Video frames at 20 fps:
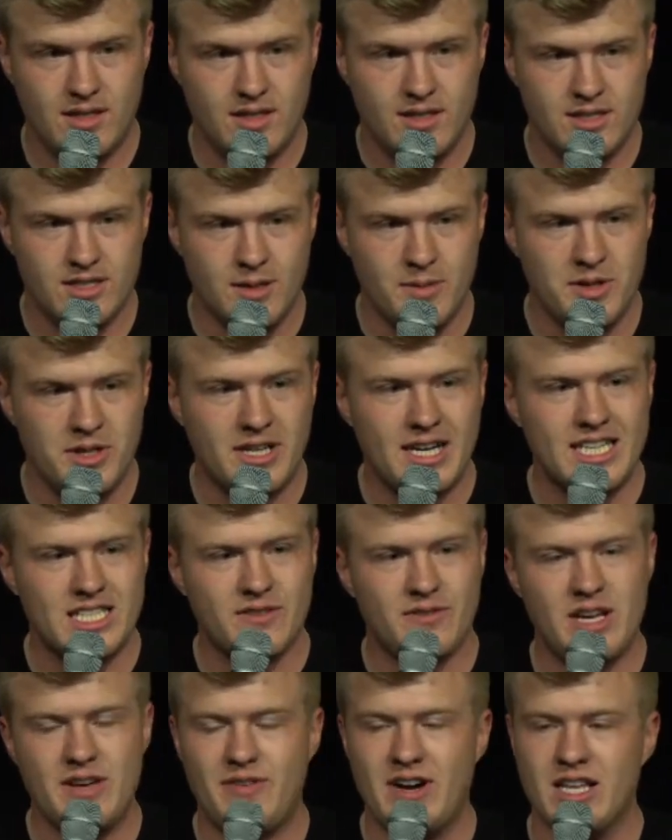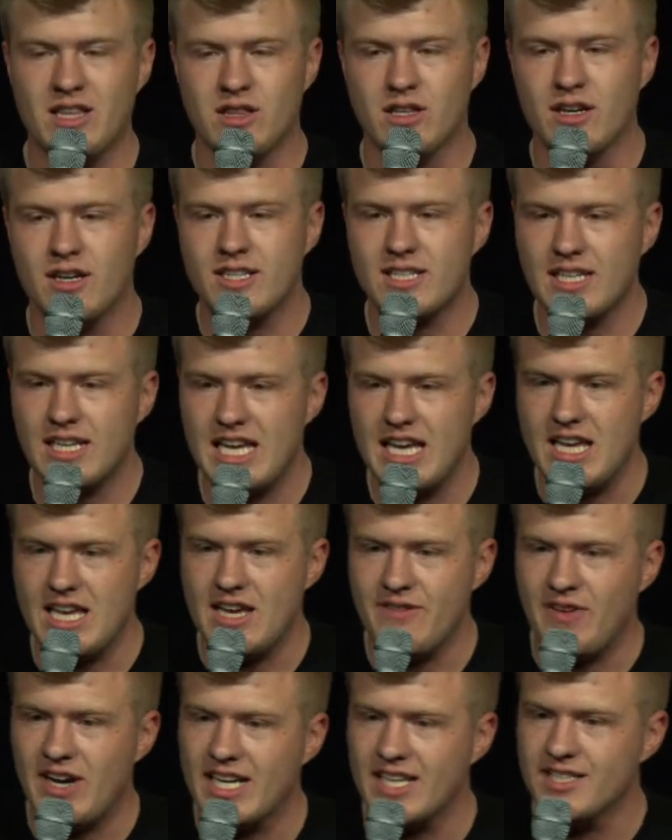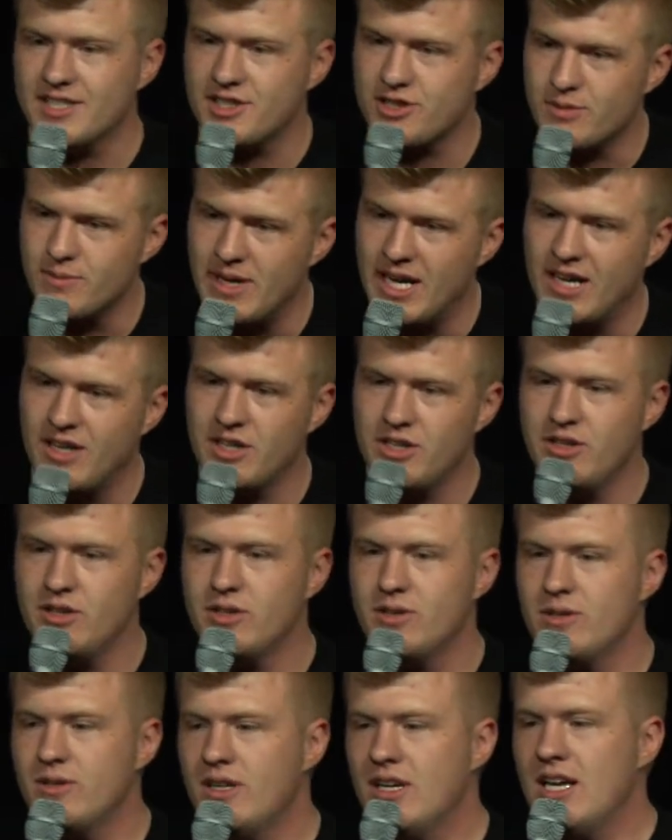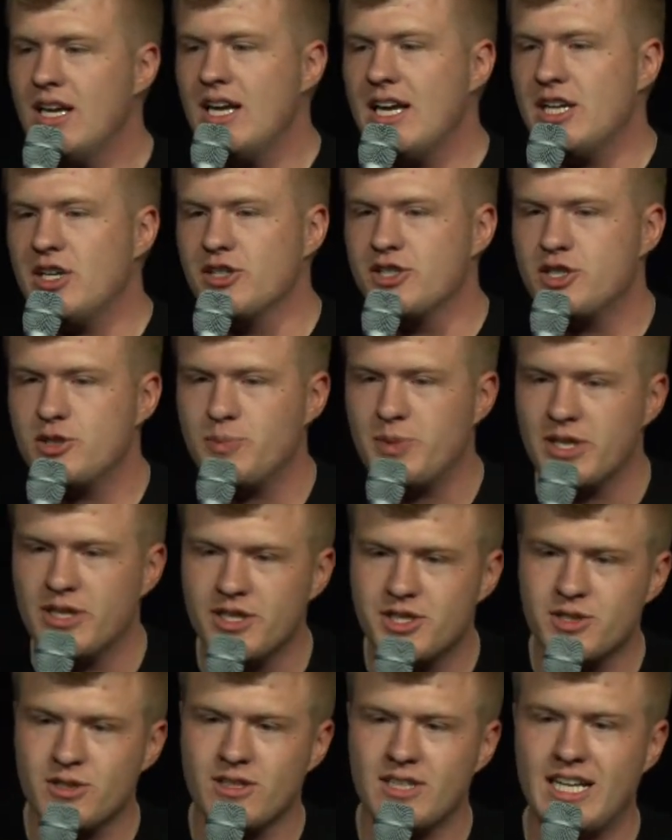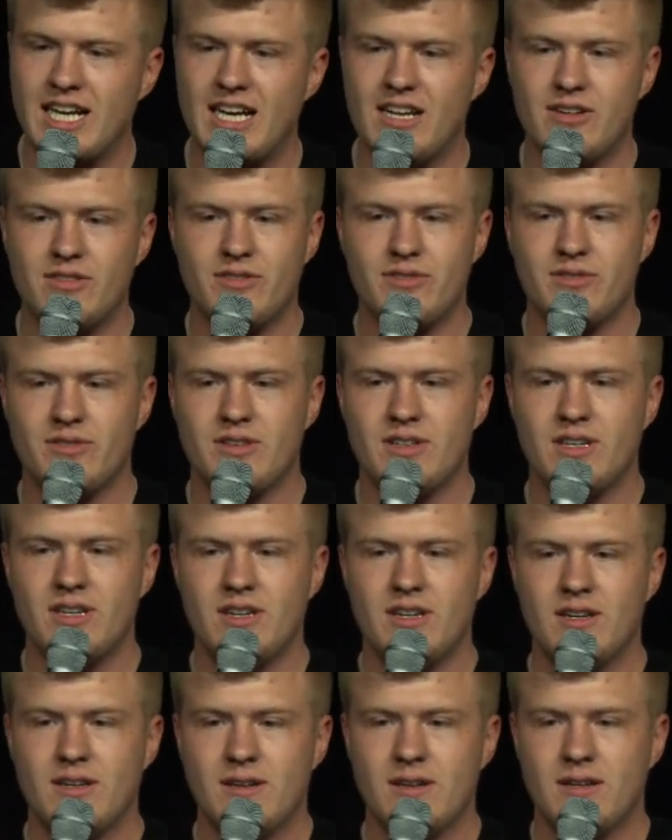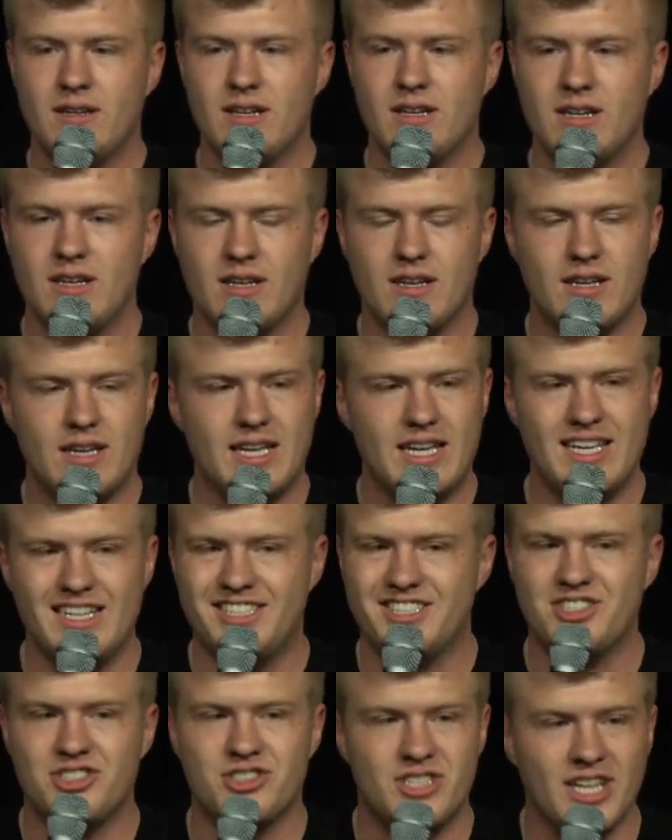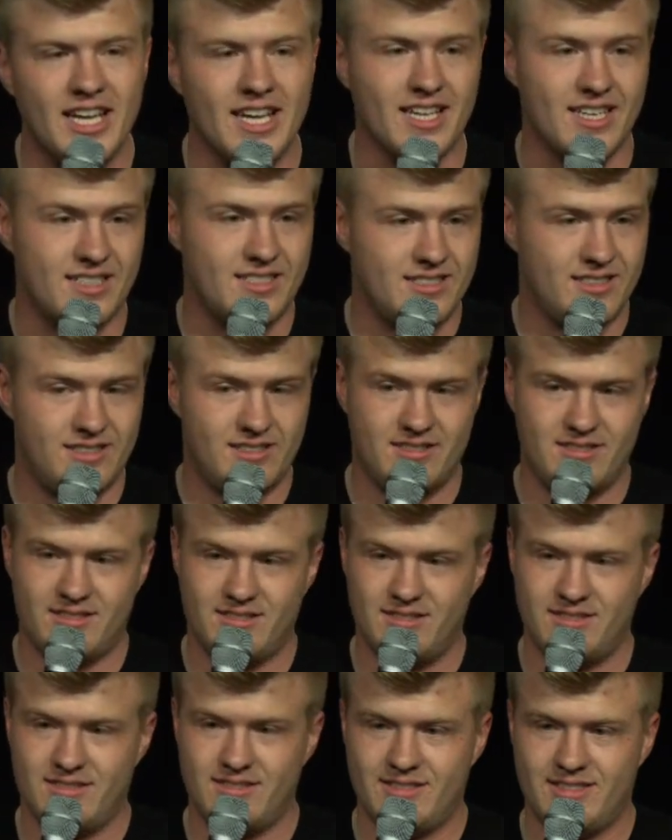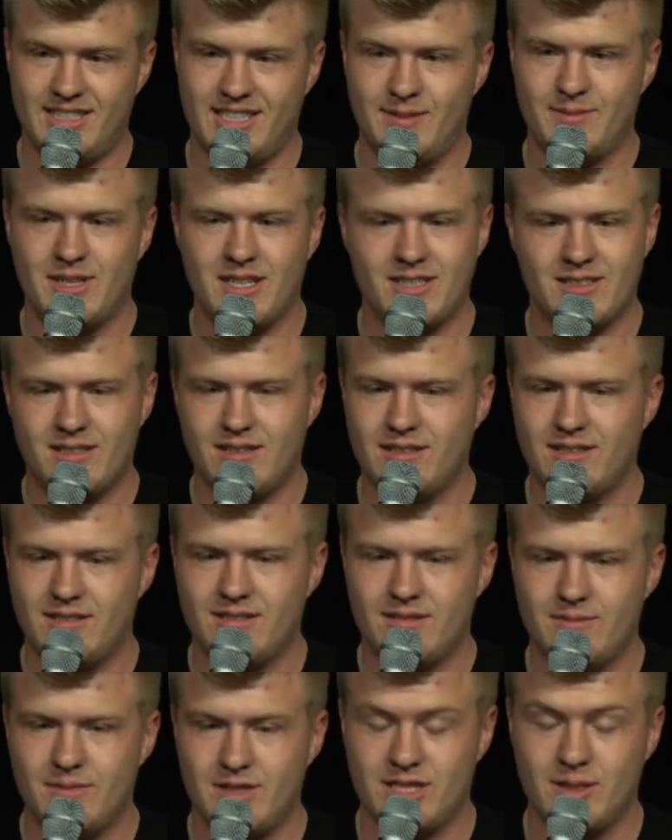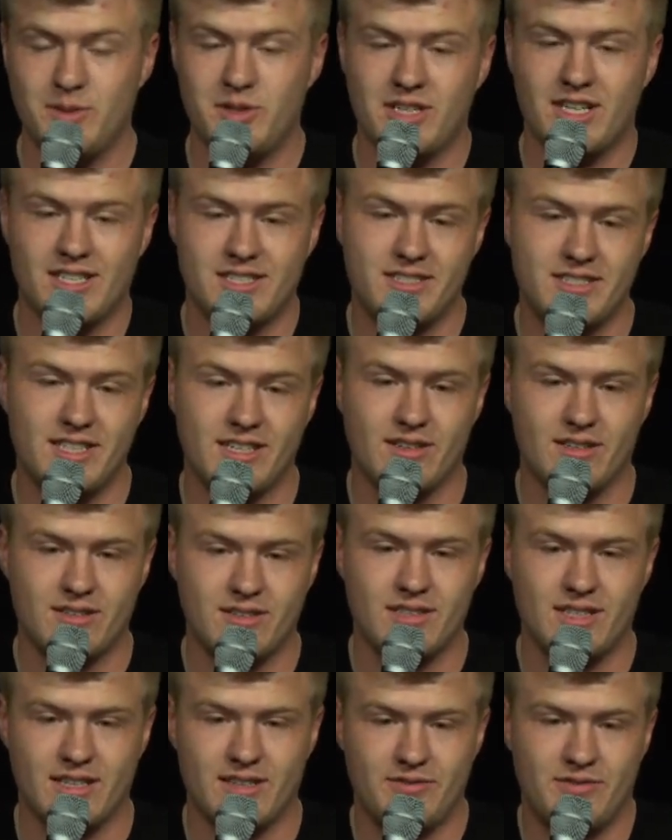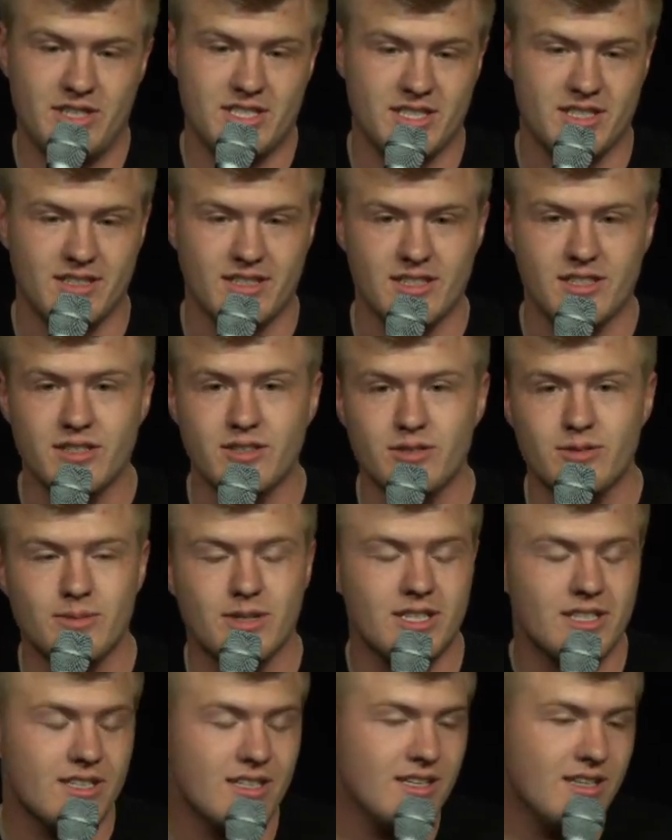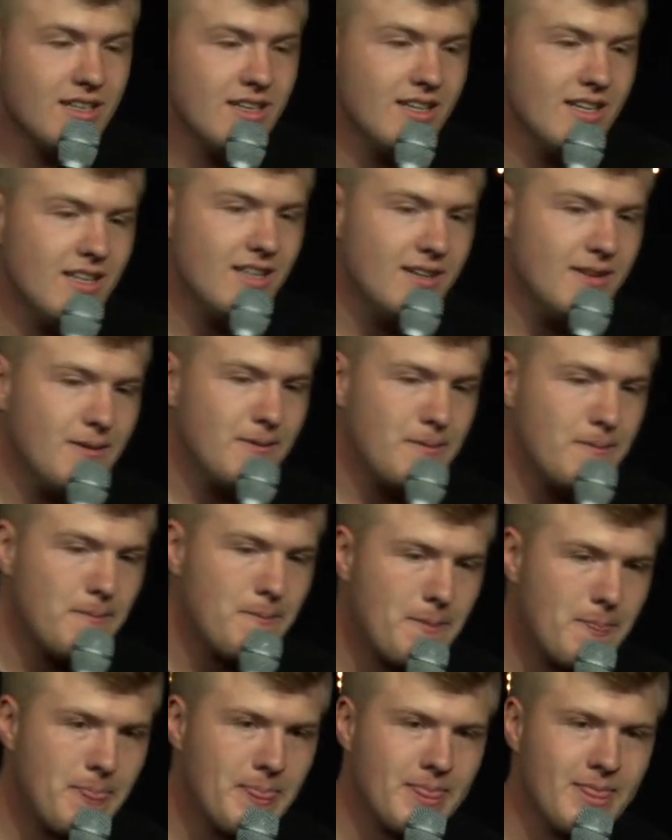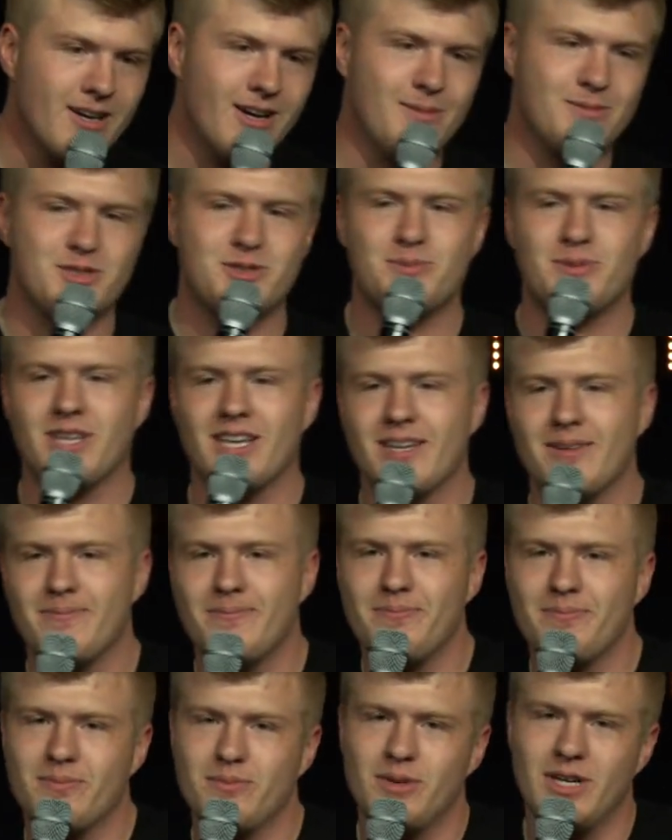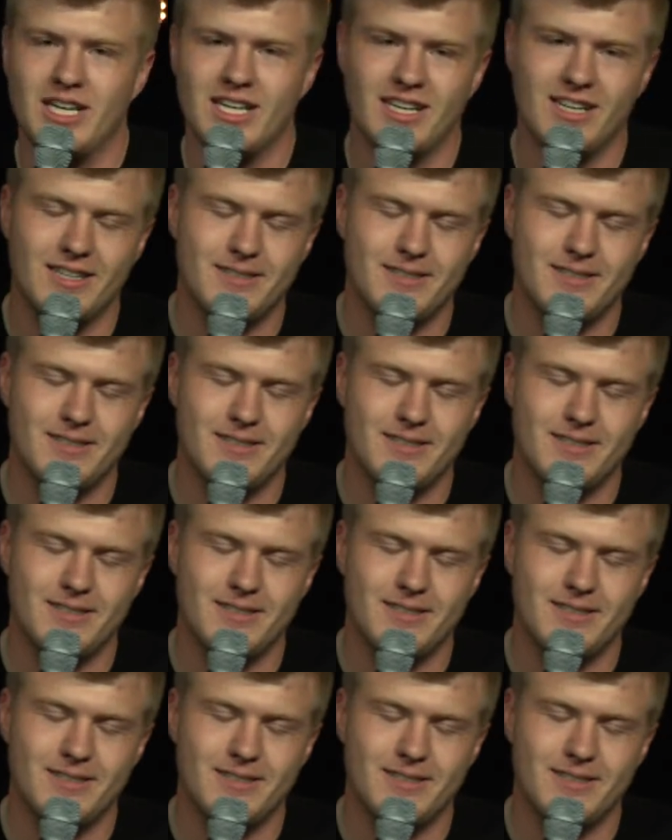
Some of you guys, if I could smell your spiritual life, it stinks. And some of you guys stink, like physically too, but no, I'm just playing. But